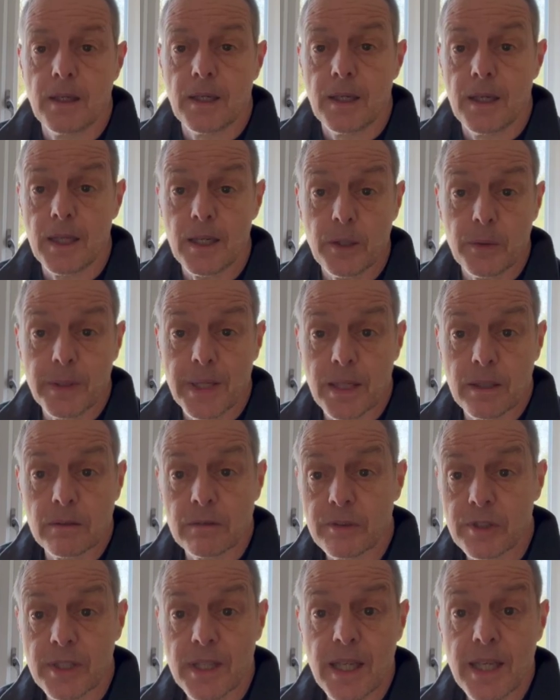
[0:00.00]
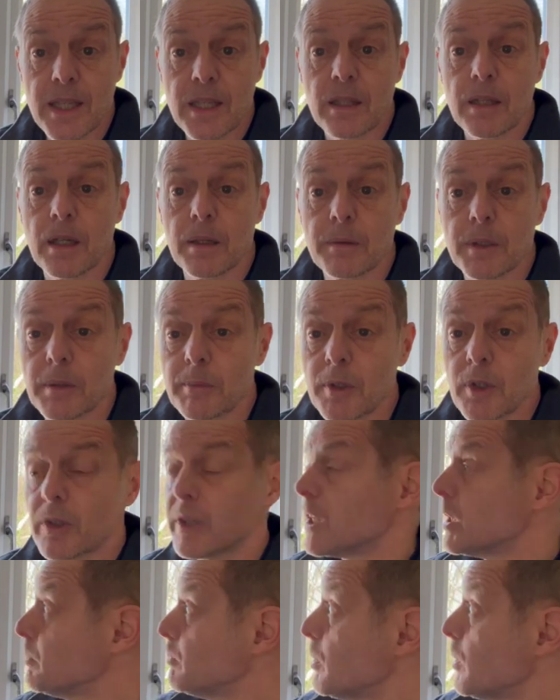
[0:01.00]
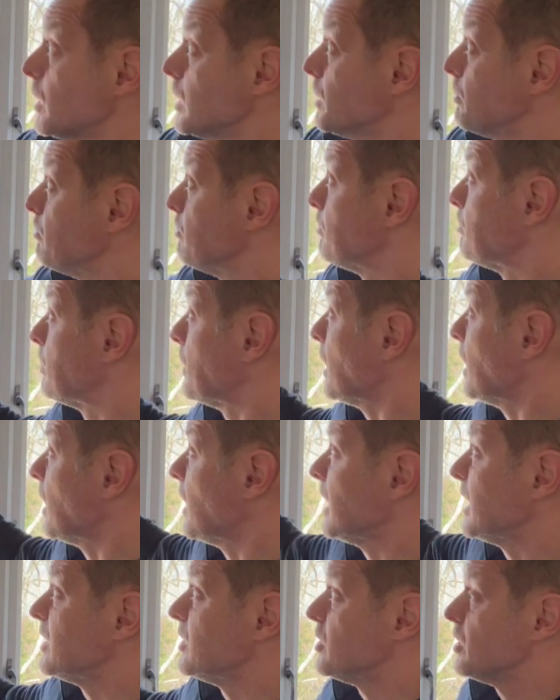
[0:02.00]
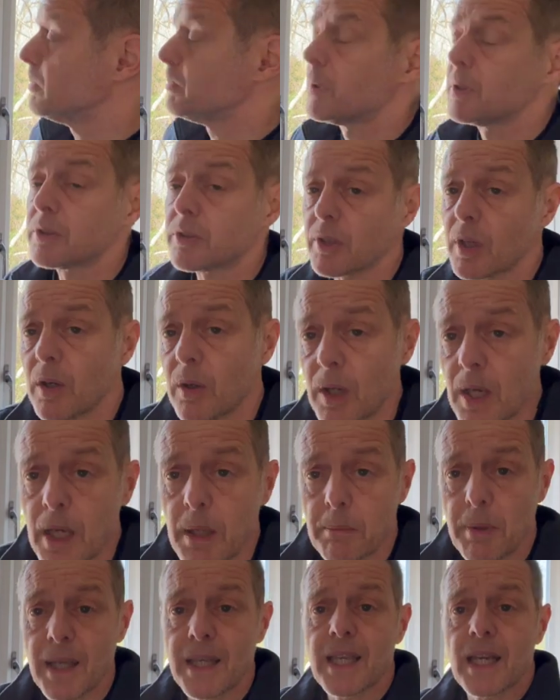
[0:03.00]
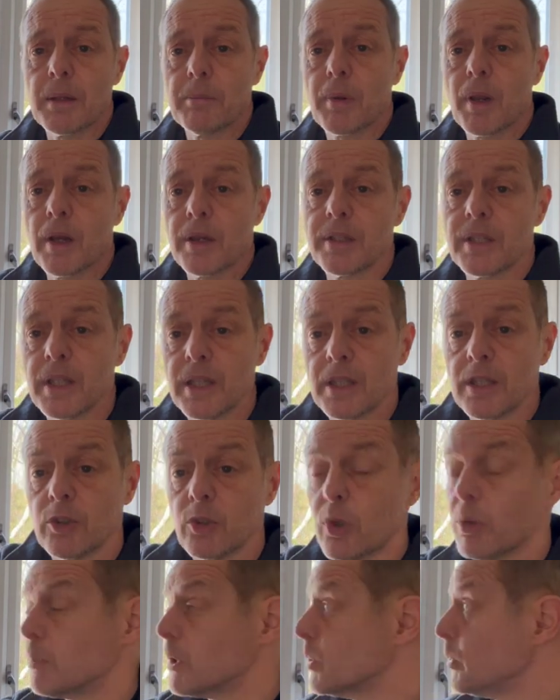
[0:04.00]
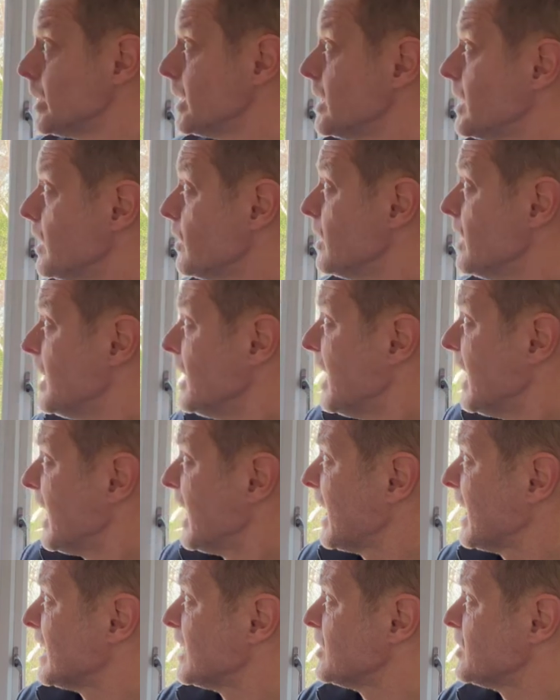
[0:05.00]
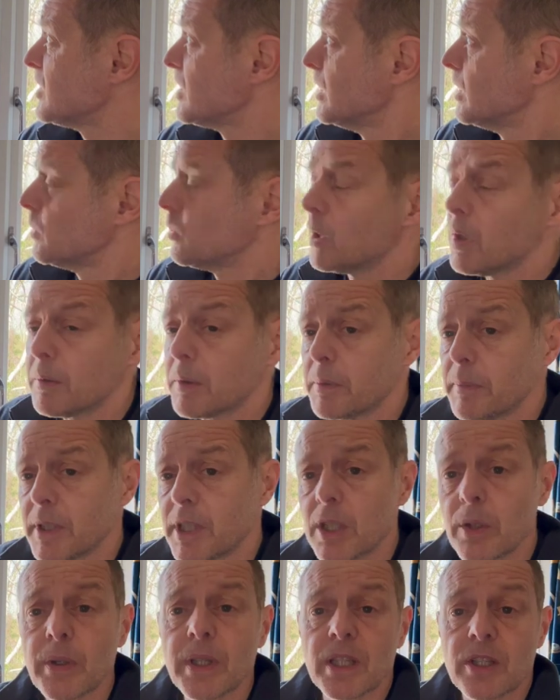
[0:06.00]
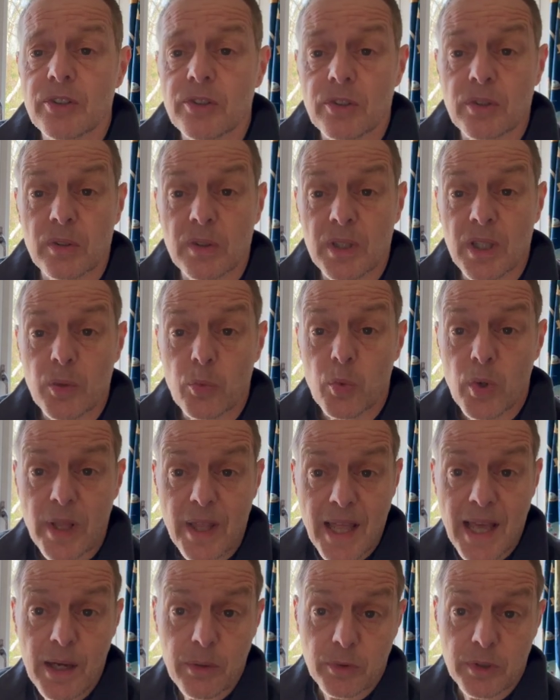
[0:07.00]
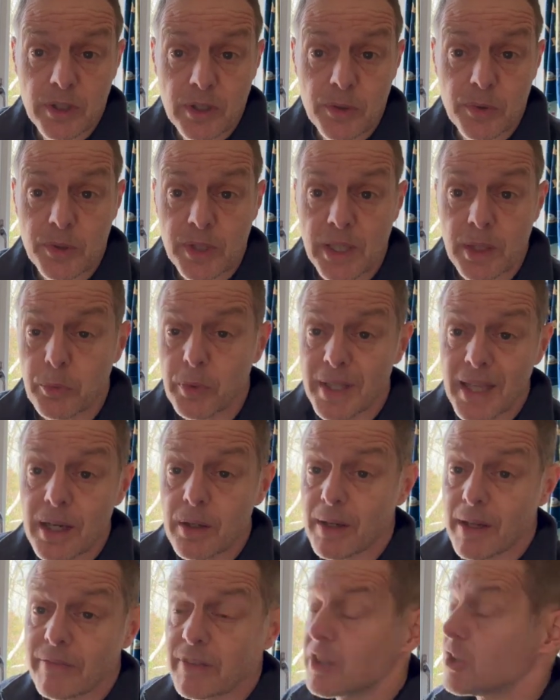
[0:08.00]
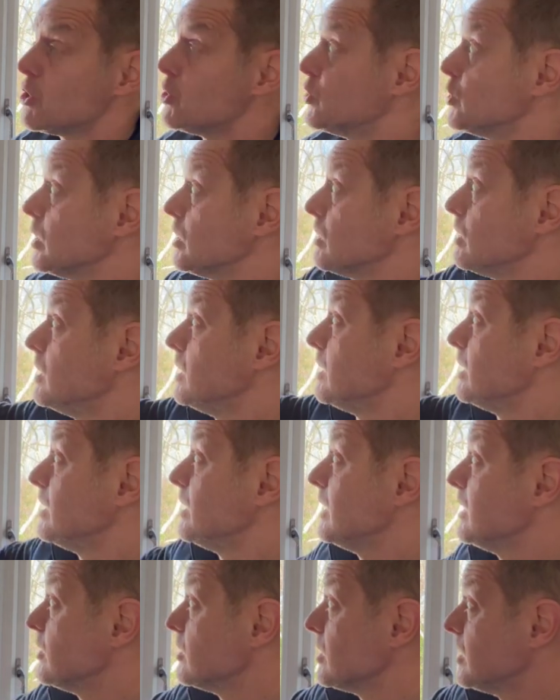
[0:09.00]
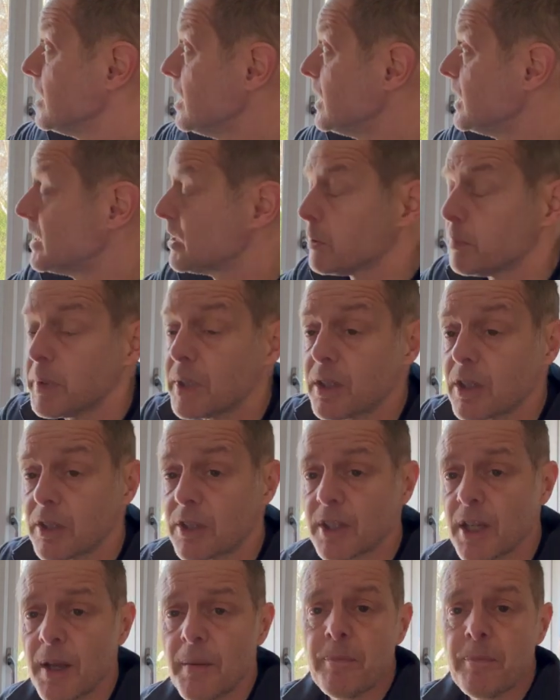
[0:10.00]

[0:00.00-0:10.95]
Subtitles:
Hello again. Today I'm going to be looking at putting a blind up. So blackout blind in a normal window, and what I'm going to be doing is doing it without having to drill into the lintel, because